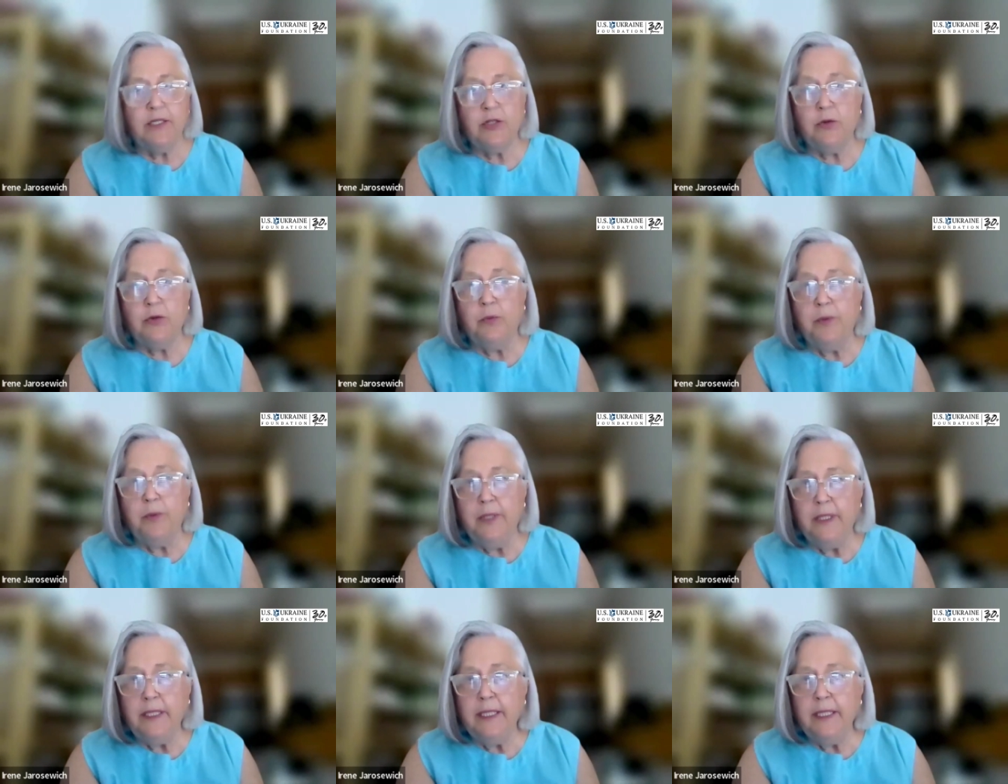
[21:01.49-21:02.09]
So
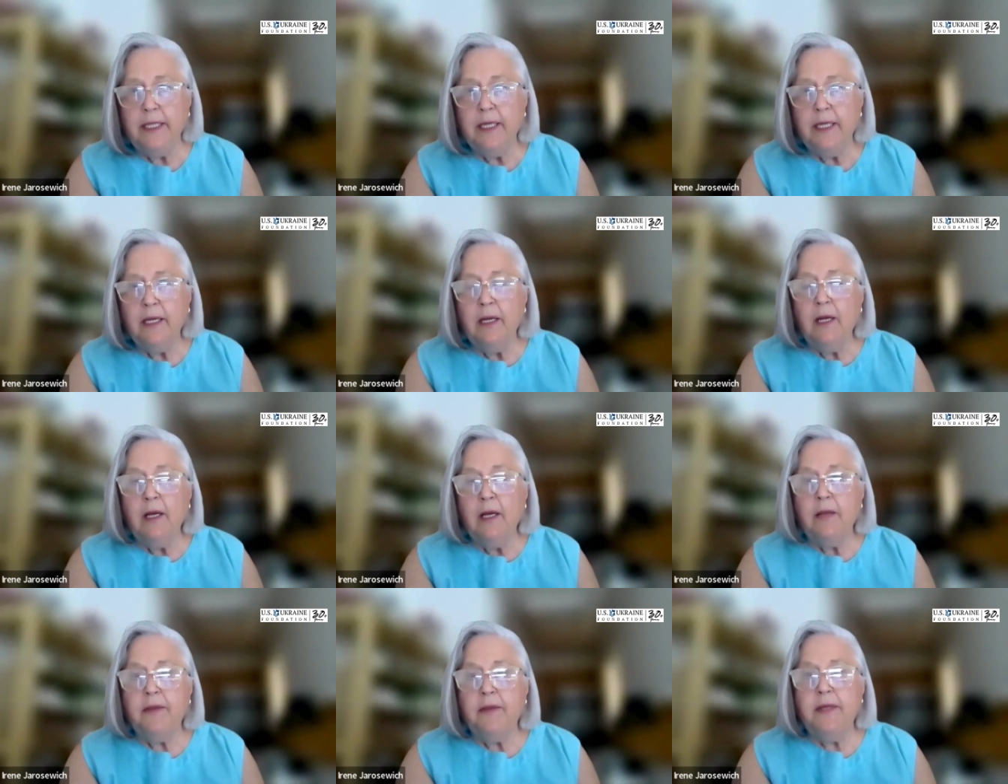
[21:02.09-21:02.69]
really,
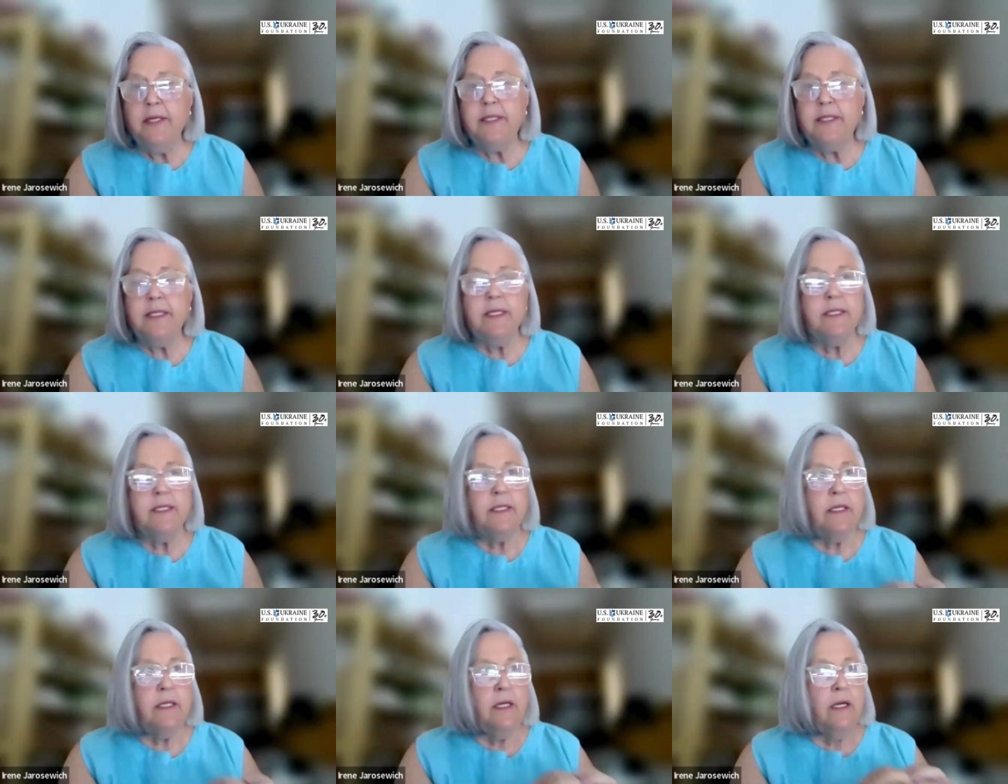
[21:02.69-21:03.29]
this
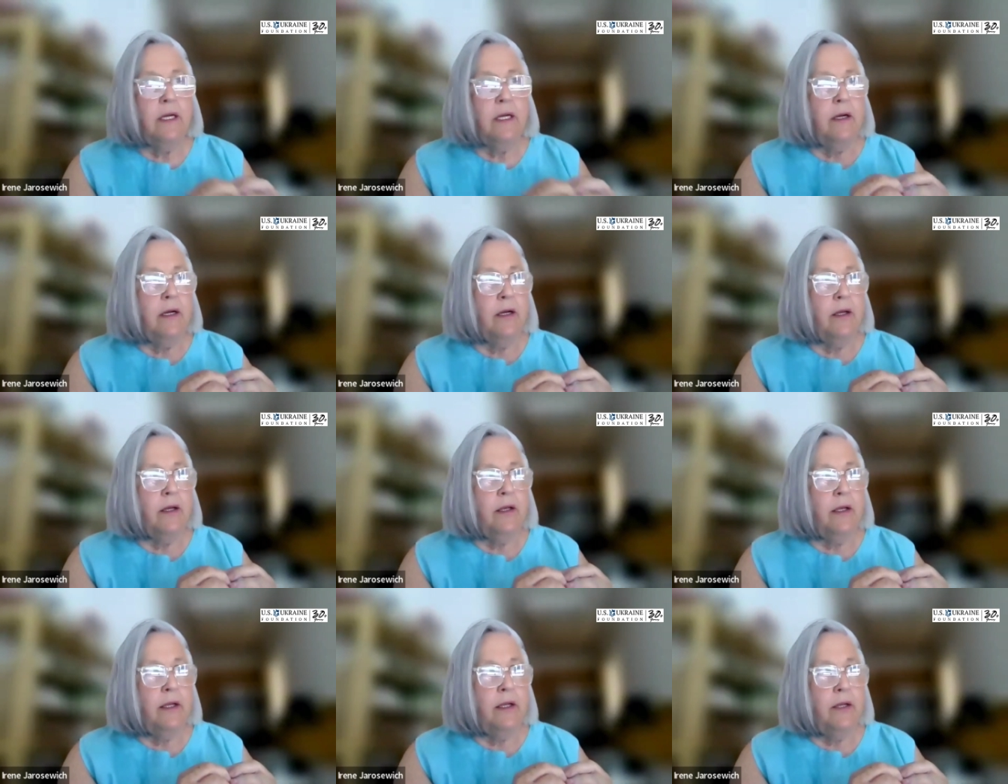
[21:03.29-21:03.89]
is
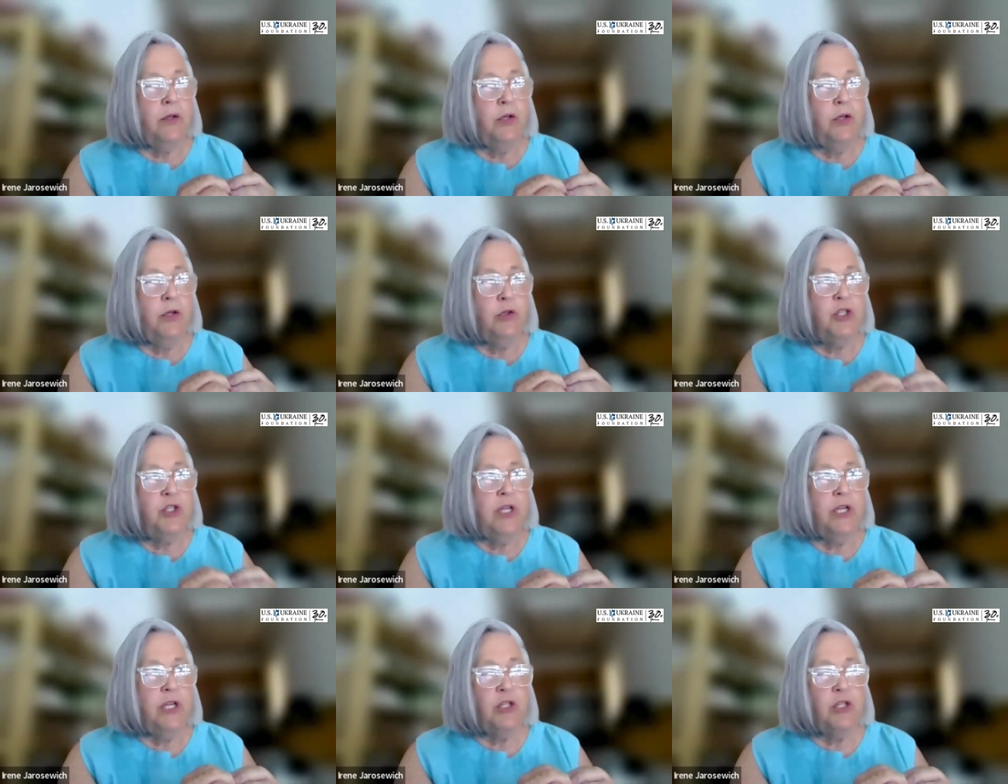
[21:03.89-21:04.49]
a
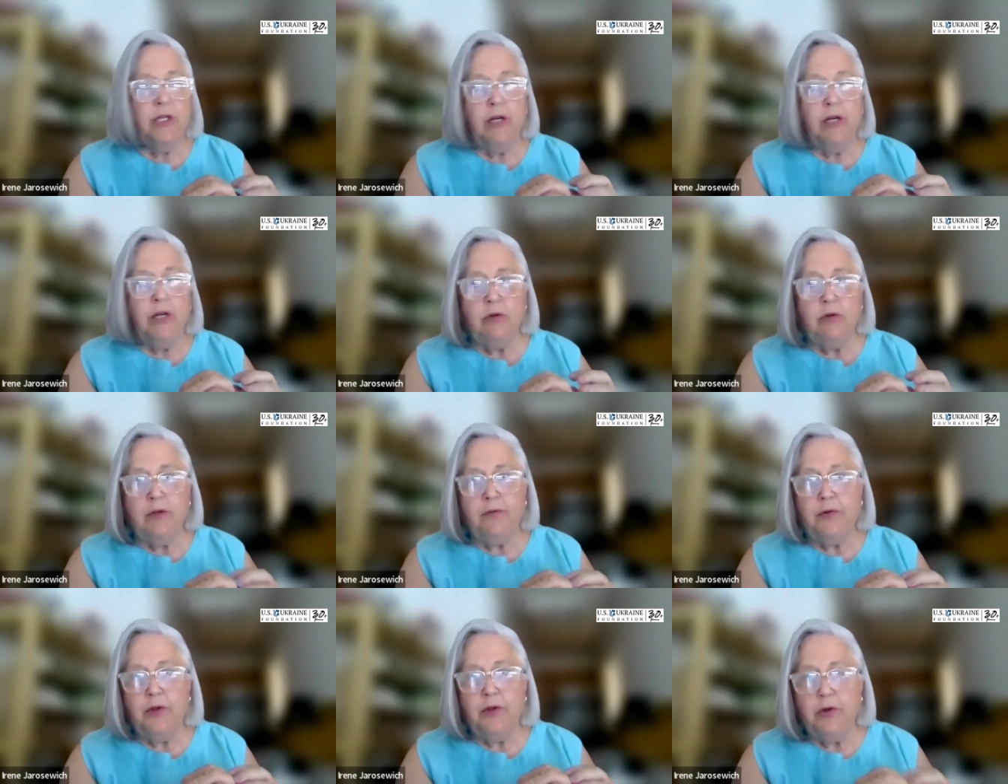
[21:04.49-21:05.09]
huge danger not
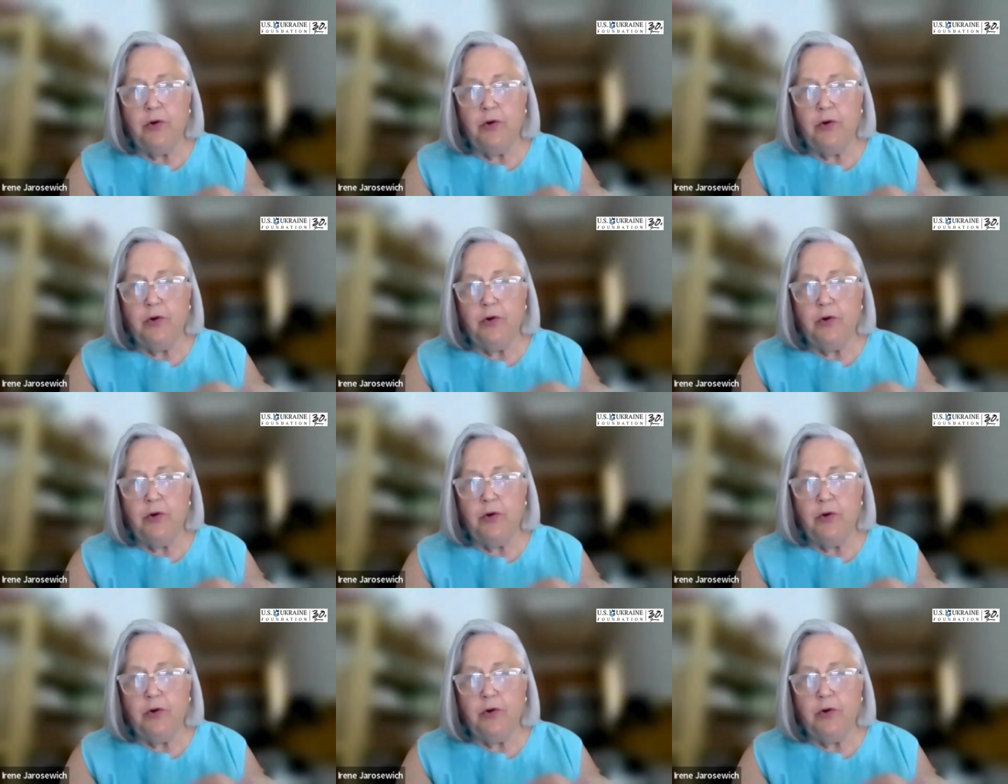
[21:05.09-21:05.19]
only for